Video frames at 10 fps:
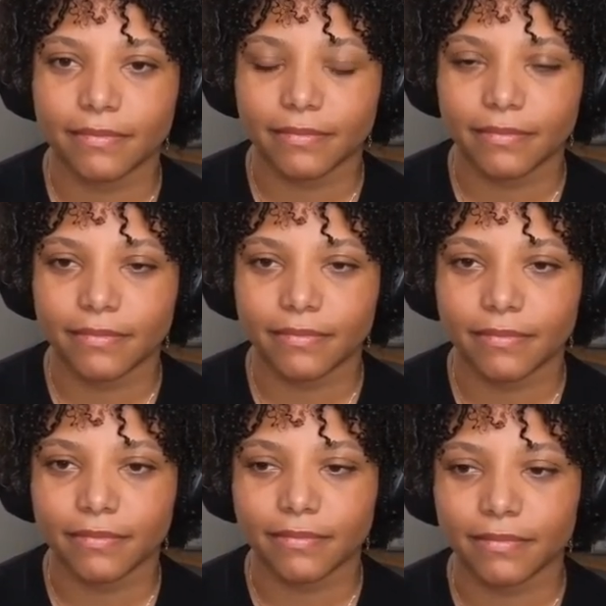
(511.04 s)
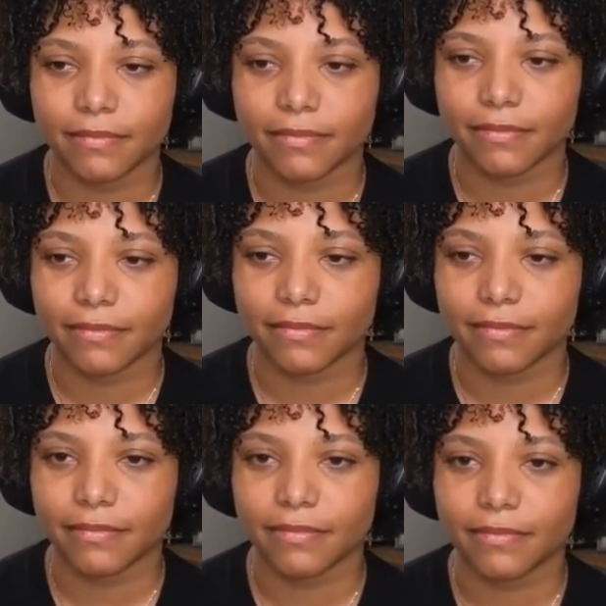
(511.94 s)

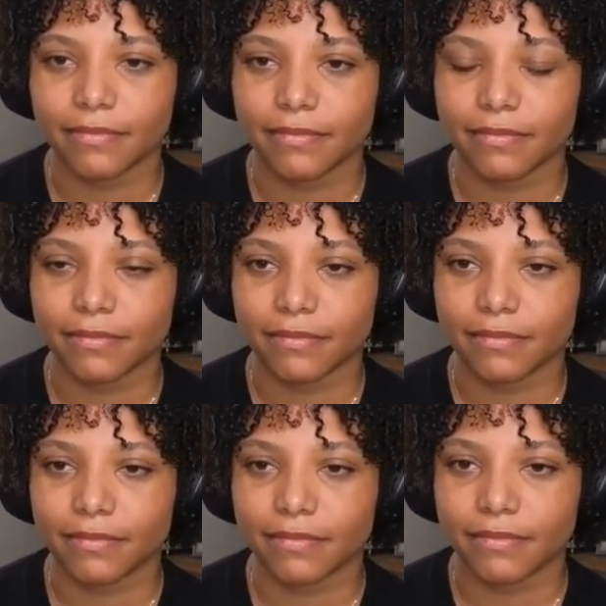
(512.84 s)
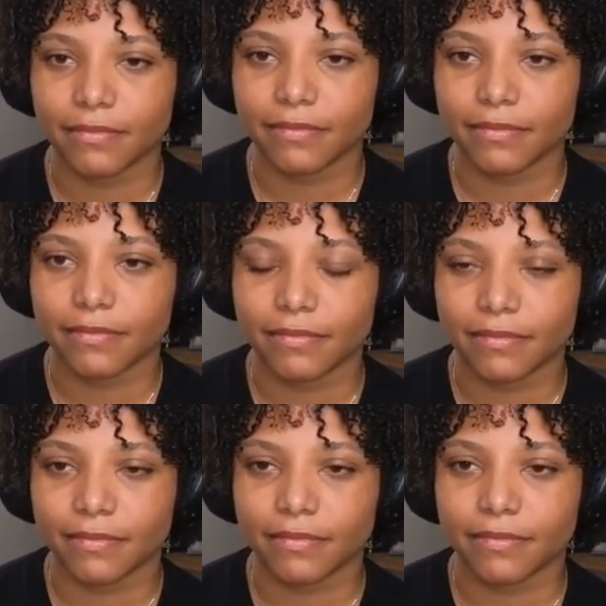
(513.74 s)

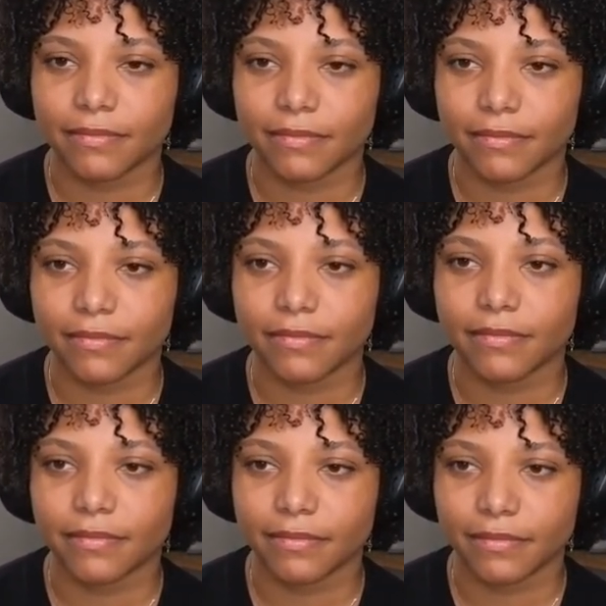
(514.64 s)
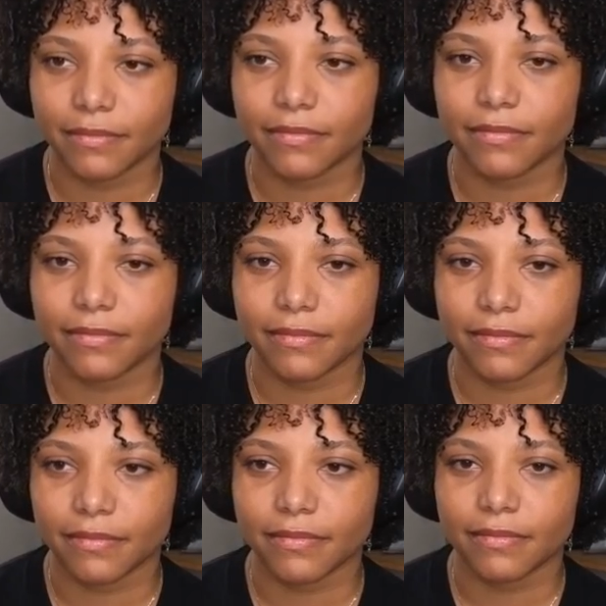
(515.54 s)

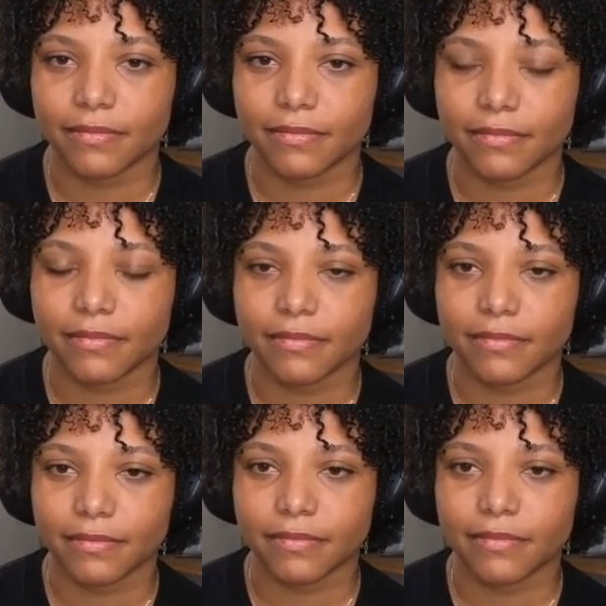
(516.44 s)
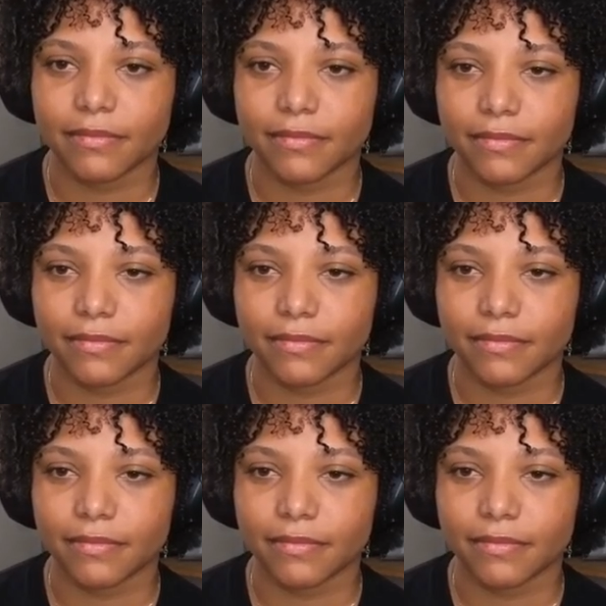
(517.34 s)
(silent)